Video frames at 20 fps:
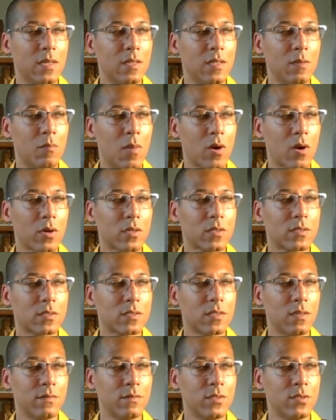the marks
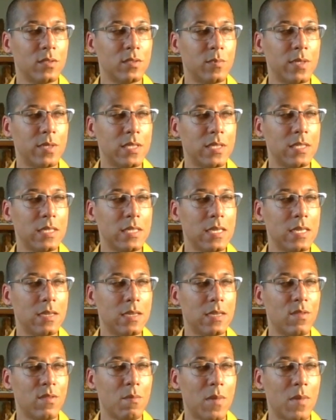of the stupidity
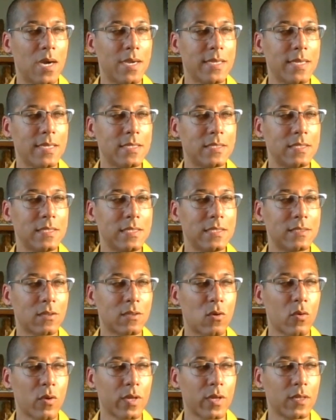of the mind cease
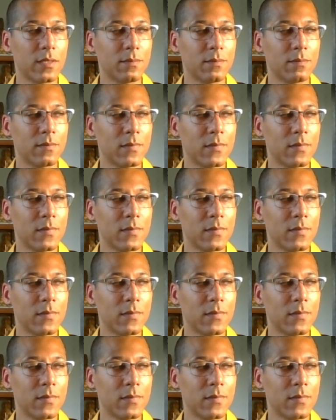accordingly.